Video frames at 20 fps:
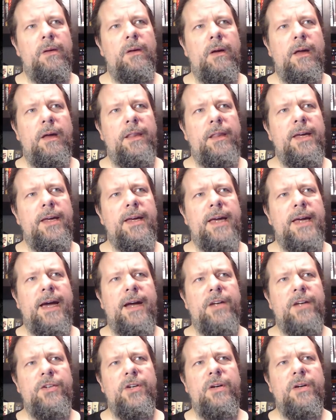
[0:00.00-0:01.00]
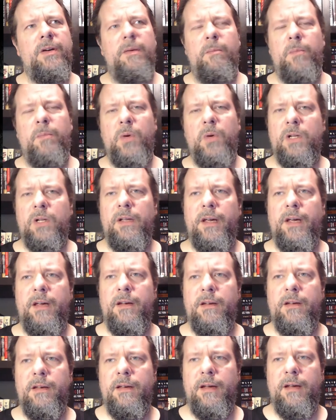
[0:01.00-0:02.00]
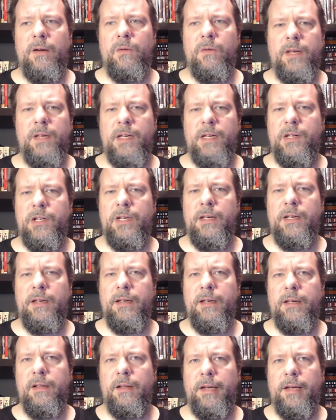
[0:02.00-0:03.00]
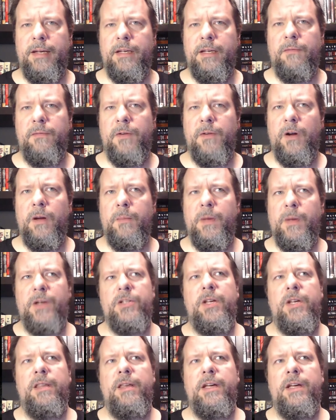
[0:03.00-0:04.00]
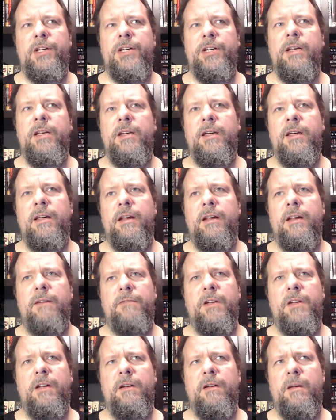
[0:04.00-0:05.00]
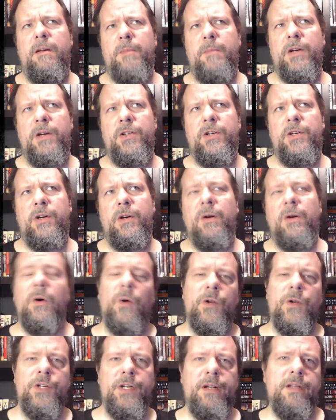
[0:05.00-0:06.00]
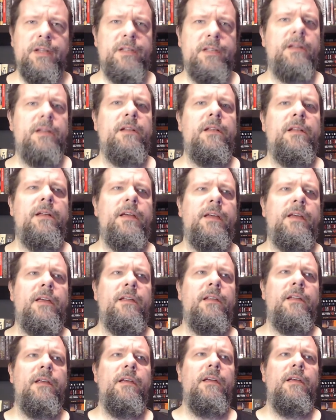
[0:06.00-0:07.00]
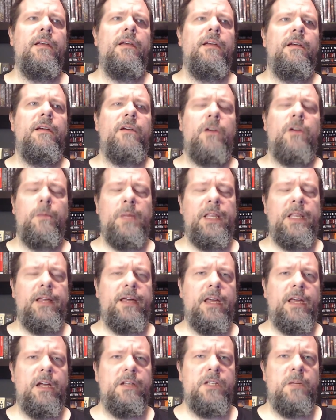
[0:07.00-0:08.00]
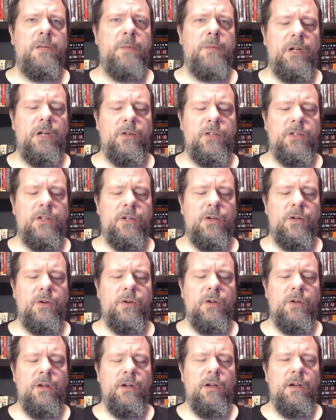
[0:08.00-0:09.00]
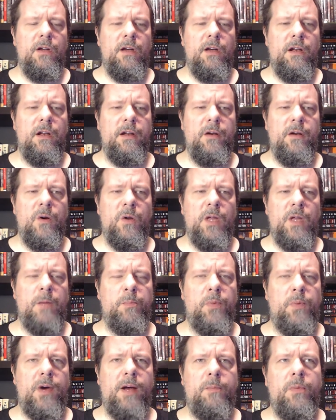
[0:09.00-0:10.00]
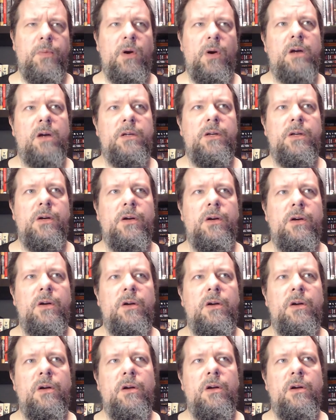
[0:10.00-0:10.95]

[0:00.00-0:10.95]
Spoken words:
think Kasha in Bookland, I don't think she liked it very much. I think she DNF'd it, I'm not sure, or she just didn't like it. Could be thinking of someone else too. And I know that Brad Proctor,